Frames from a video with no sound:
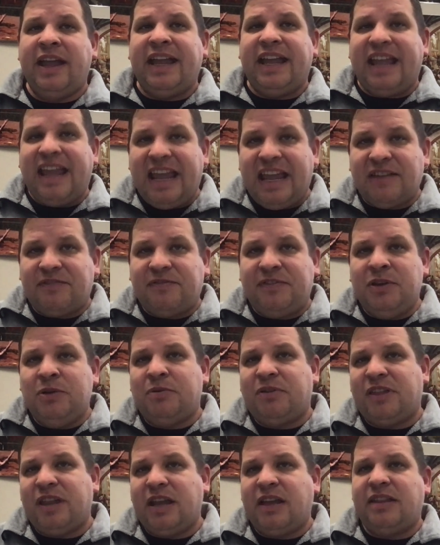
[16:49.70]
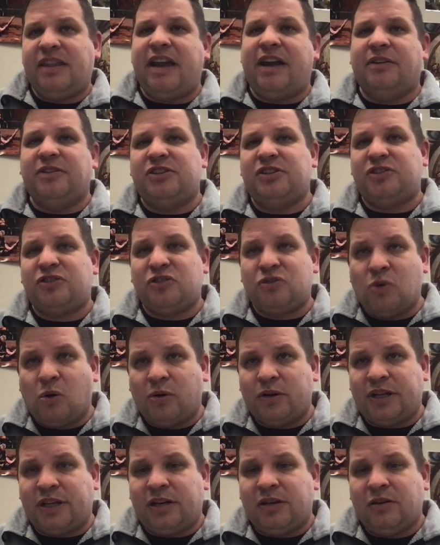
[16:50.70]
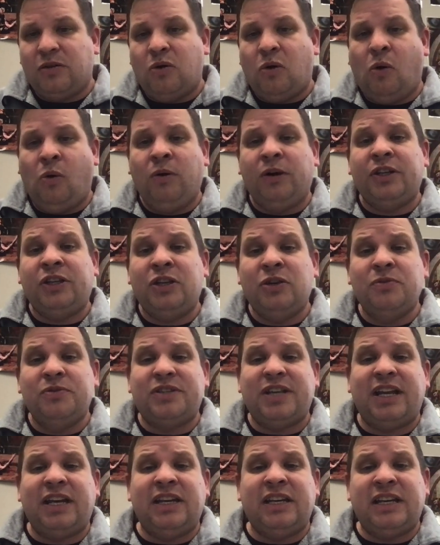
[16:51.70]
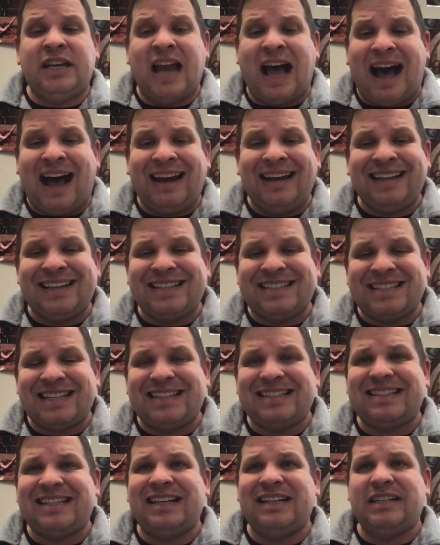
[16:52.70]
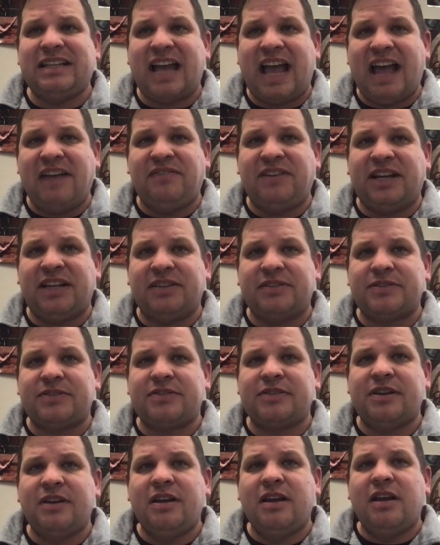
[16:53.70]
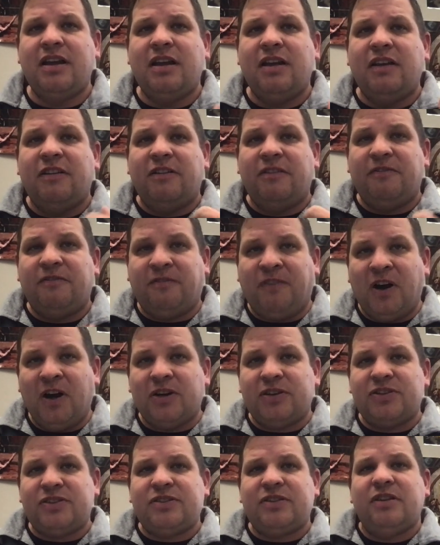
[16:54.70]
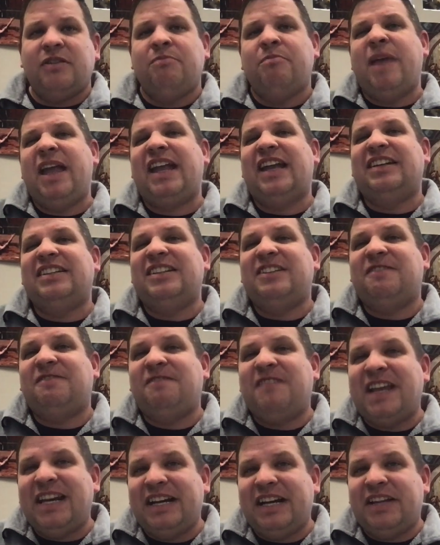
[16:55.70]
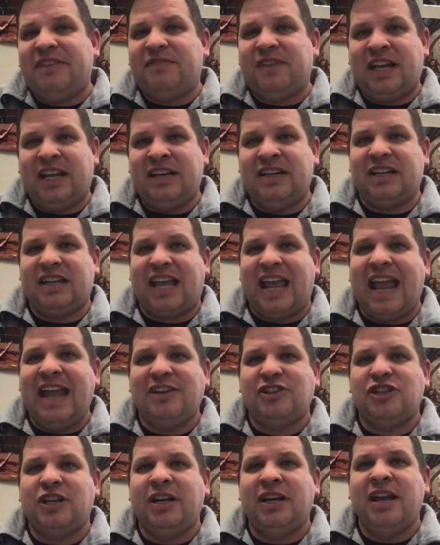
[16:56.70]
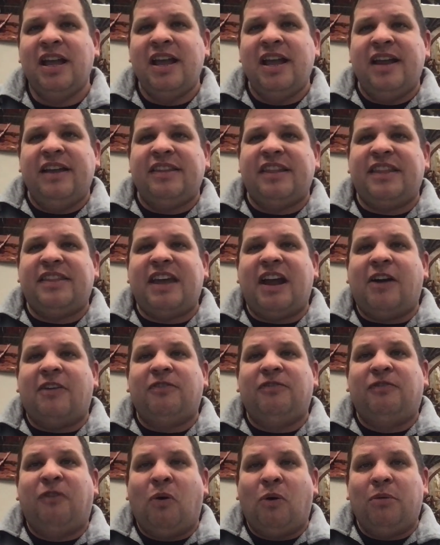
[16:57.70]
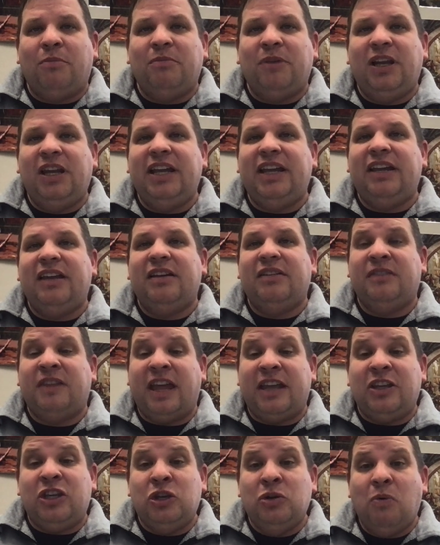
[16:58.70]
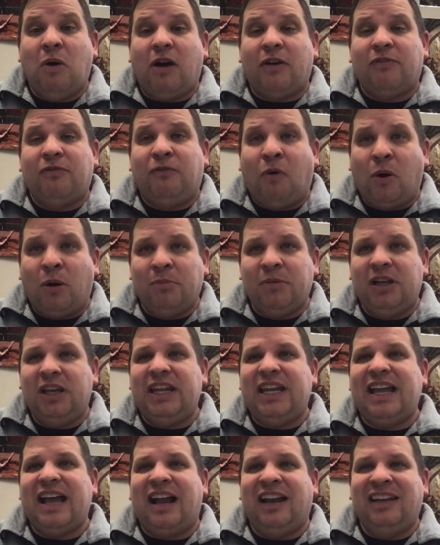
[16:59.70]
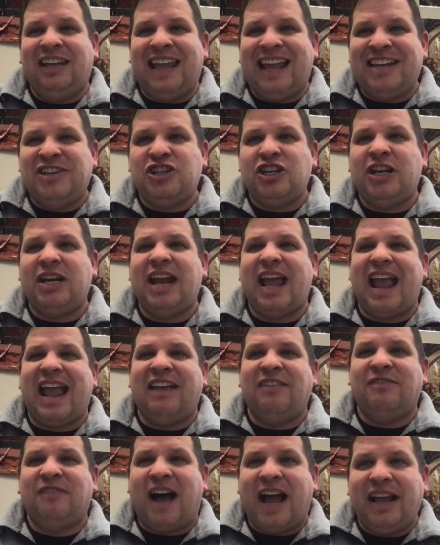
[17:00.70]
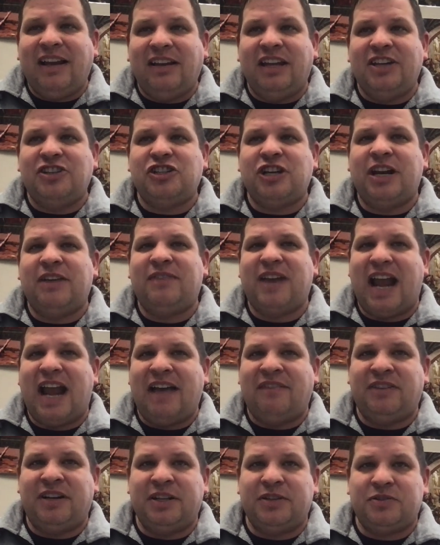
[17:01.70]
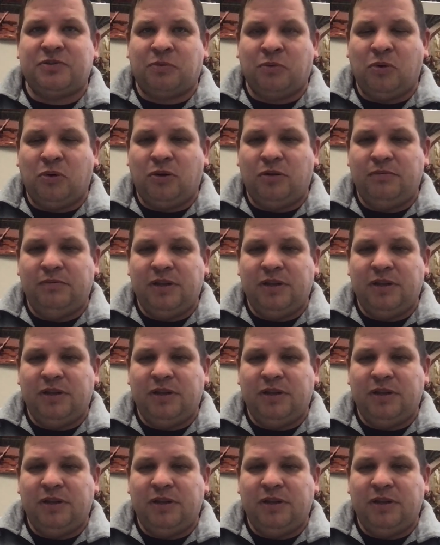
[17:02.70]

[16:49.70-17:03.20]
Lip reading: If you think they are distorting or using non-existent evidence, first make a definitive indication that you are formally alleging a violation of an evidence rule.